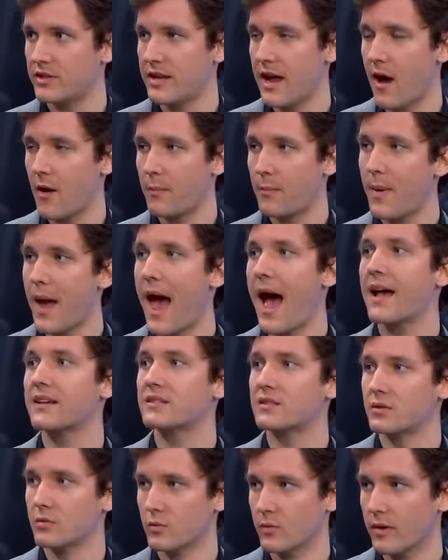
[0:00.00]
down
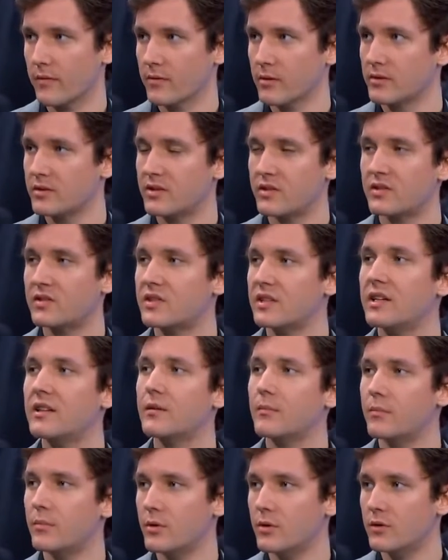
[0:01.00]
past the river to see
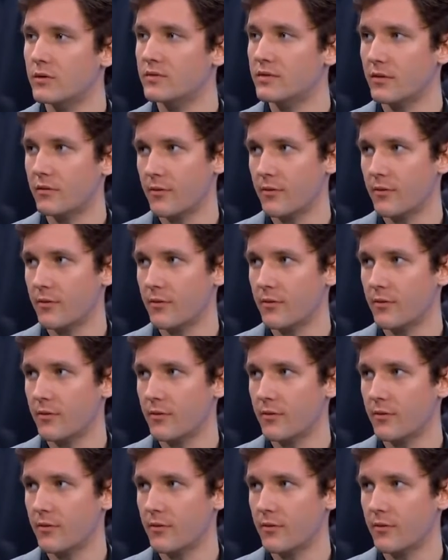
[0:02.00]
the moves